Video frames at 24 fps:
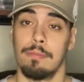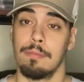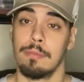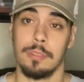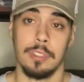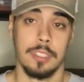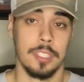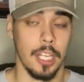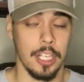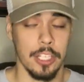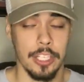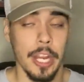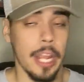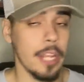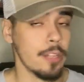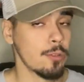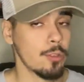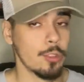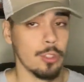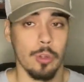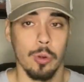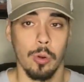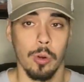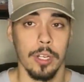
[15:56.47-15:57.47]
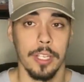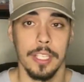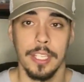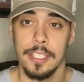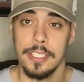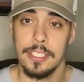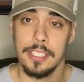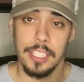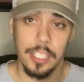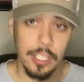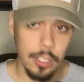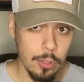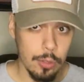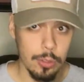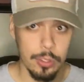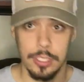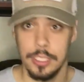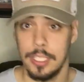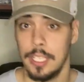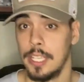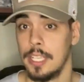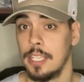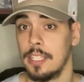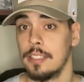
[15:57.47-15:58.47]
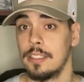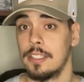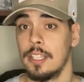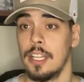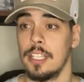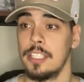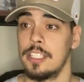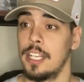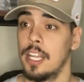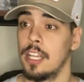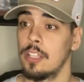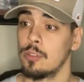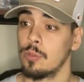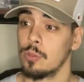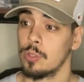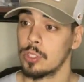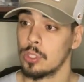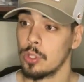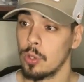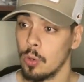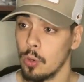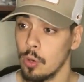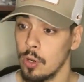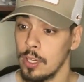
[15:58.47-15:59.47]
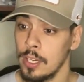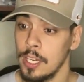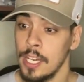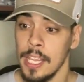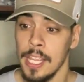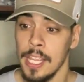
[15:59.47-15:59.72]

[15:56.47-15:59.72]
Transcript: touchdowns were scored against Houston. Touchdowns were scored